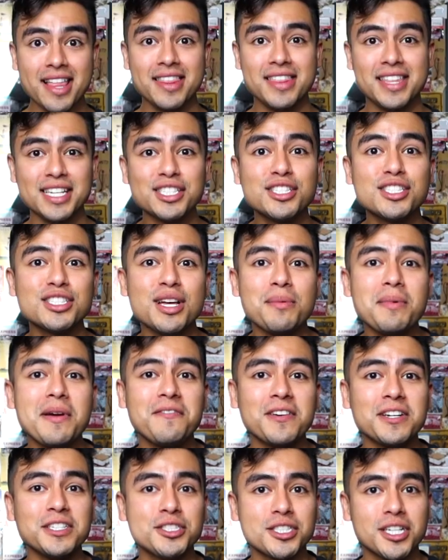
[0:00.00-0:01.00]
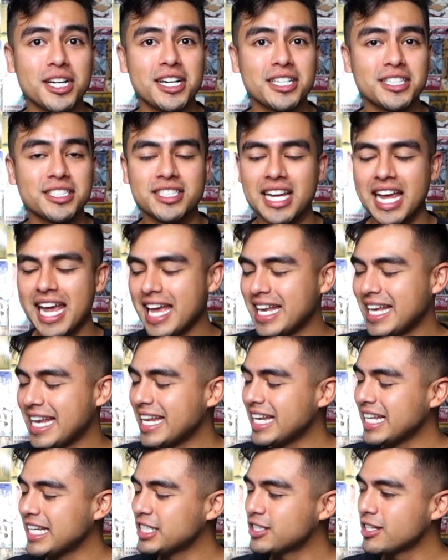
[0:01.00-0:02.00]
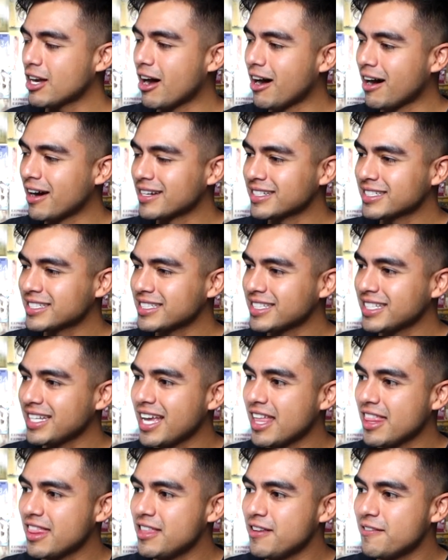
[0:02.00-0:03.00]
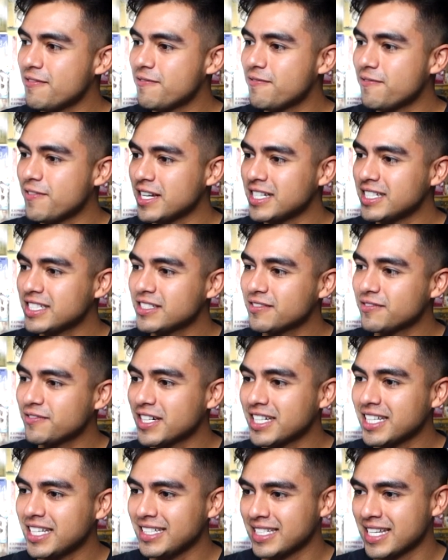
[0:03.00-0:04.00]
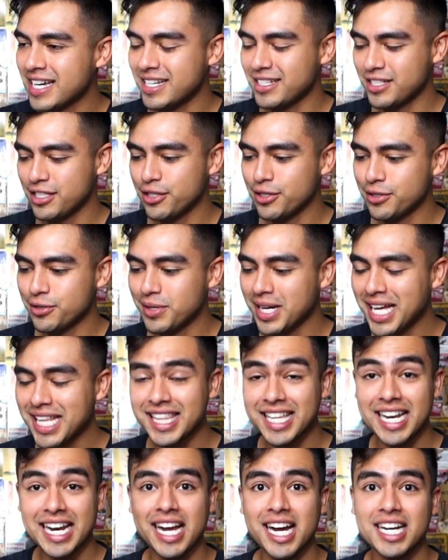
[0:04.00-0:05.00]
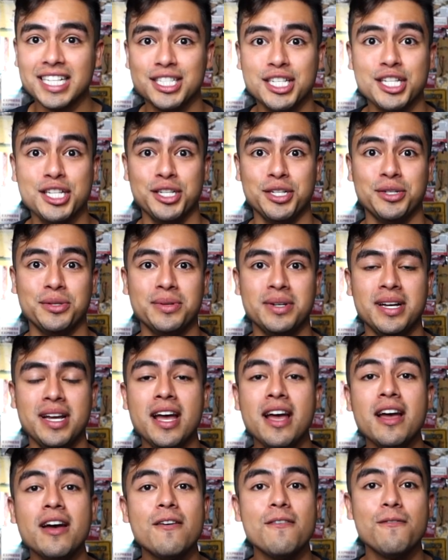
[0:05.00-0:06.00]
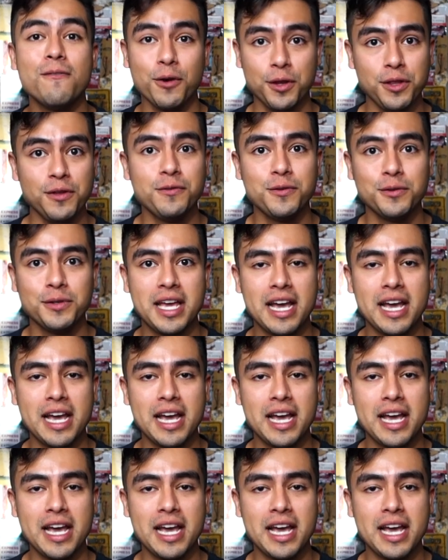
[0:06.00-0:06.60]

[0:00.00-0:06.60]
This is on my friend Josh, and it is honestly the funnest fucking tattoo that I got to do for the food